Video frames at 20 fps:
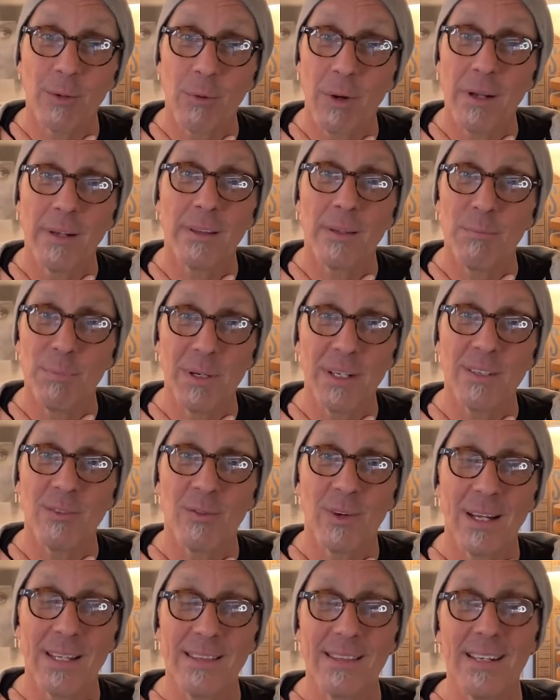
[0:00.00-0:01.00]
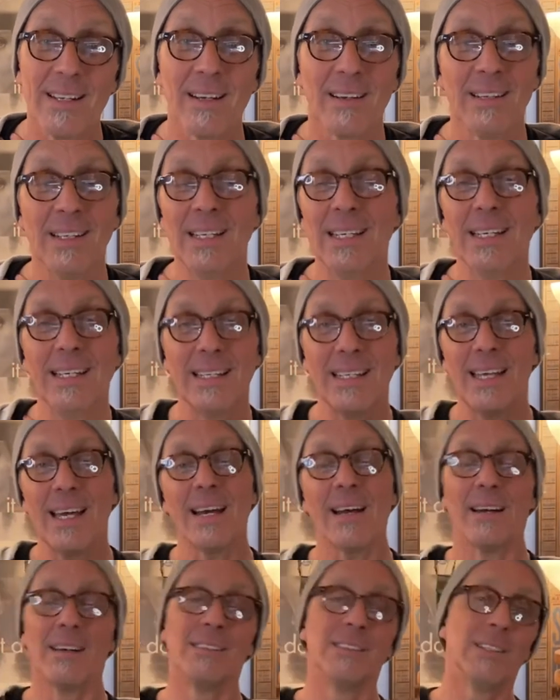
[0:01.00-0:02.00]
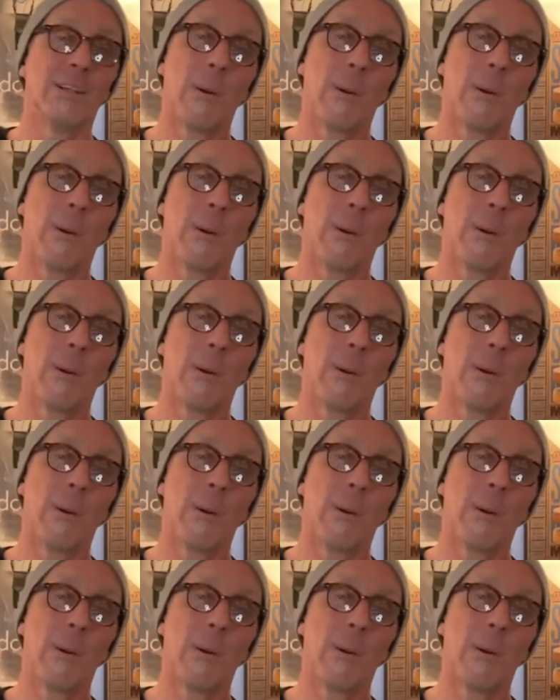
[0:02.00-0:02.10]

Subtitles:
on the button right there. Yeah.